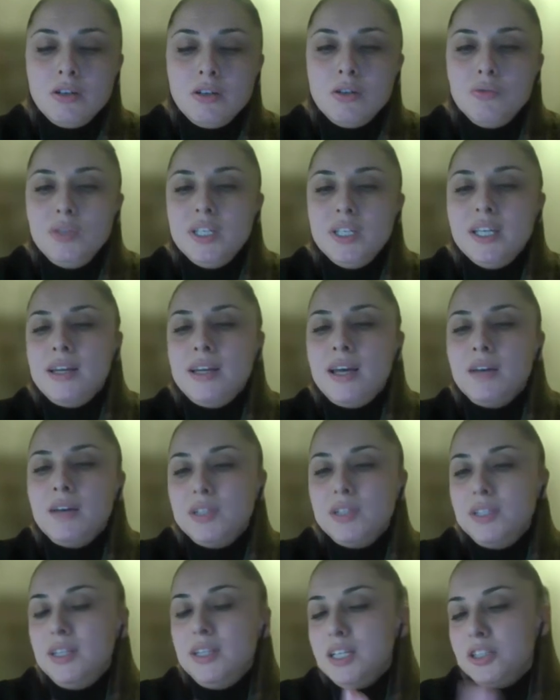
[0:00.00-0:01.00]
or we can have
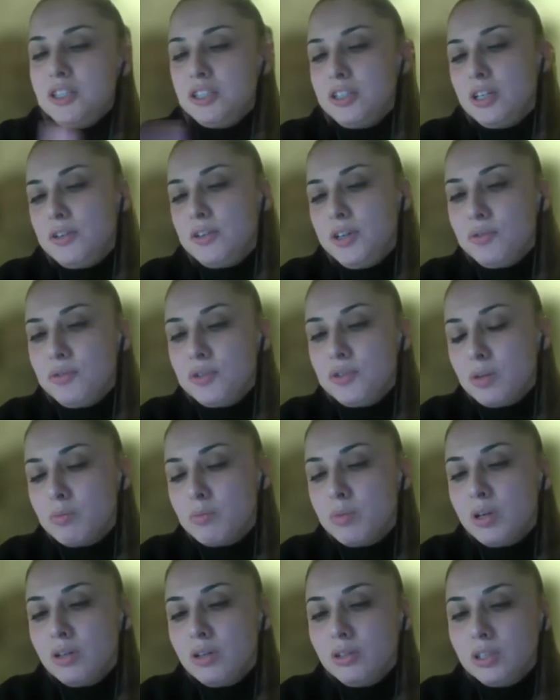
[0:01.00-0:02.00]
a dictionary of
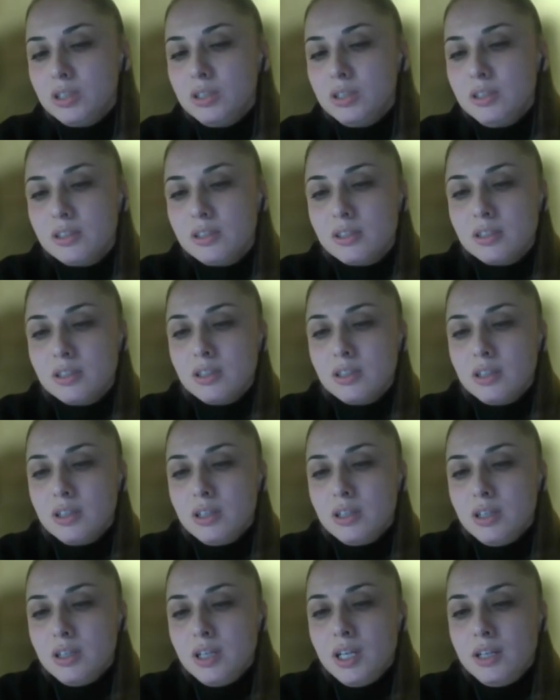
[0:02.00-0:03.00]
components,
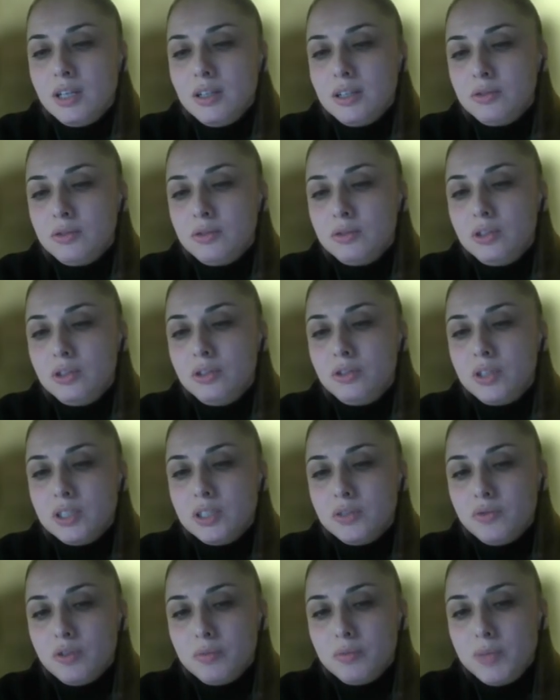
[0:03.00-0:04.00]
and then through the
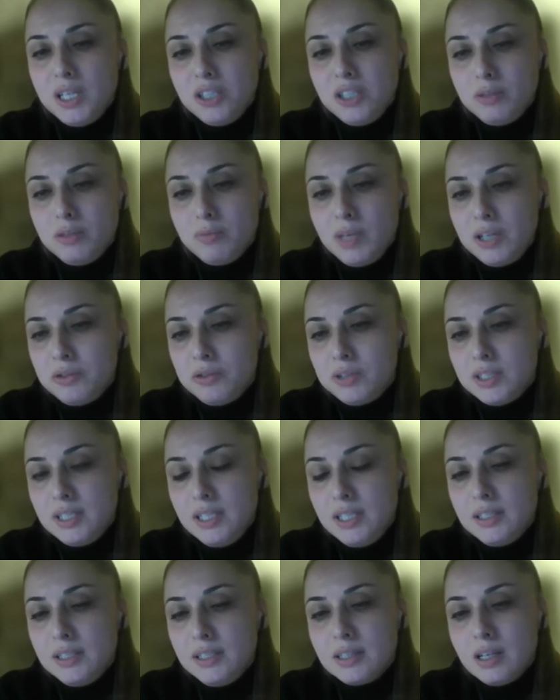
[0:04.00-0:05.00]
transformation
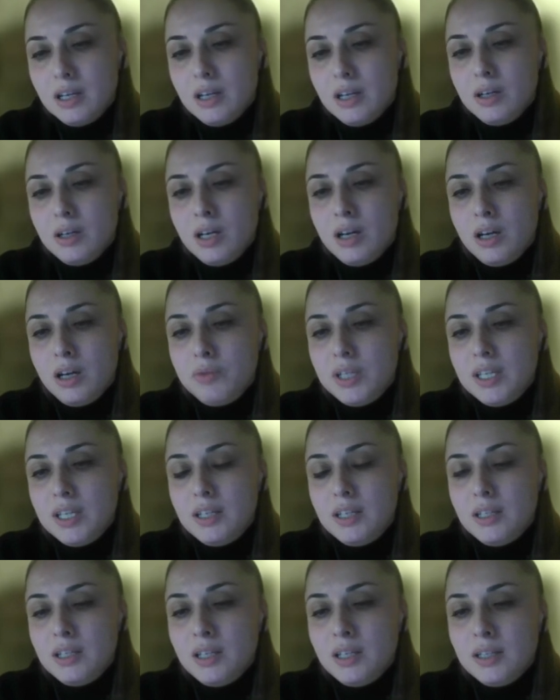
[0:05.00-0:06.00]
matrices, we
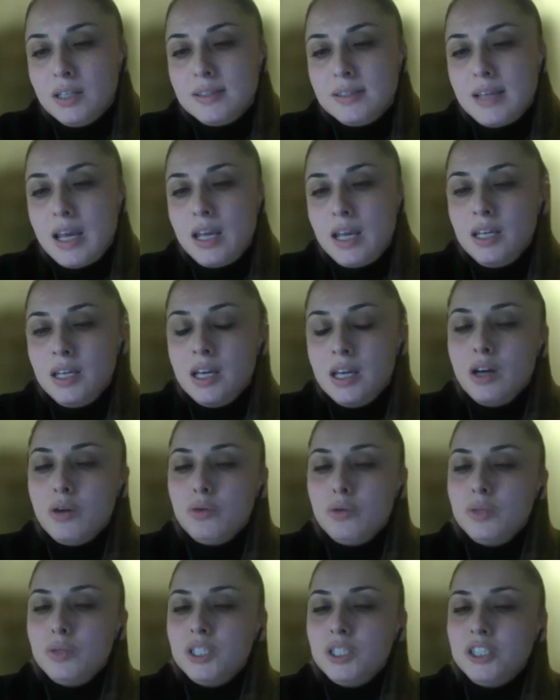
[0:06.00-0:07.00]
can say
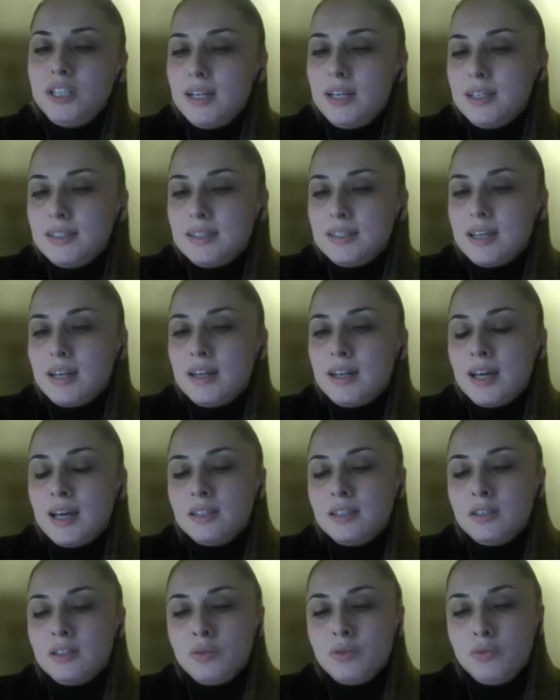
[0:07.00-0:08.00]
which data set
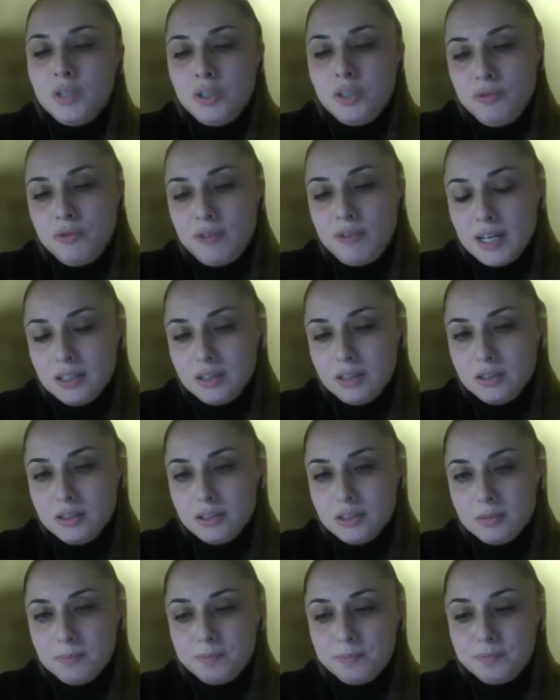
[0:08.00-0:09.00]
has which
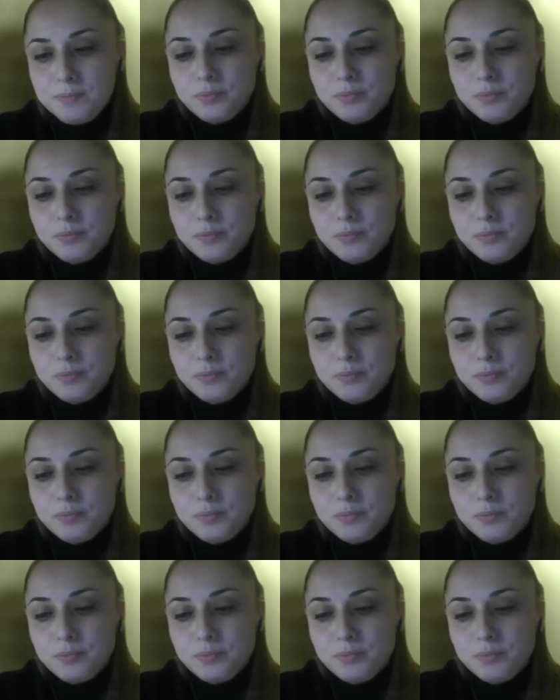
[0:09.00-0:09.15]
factors.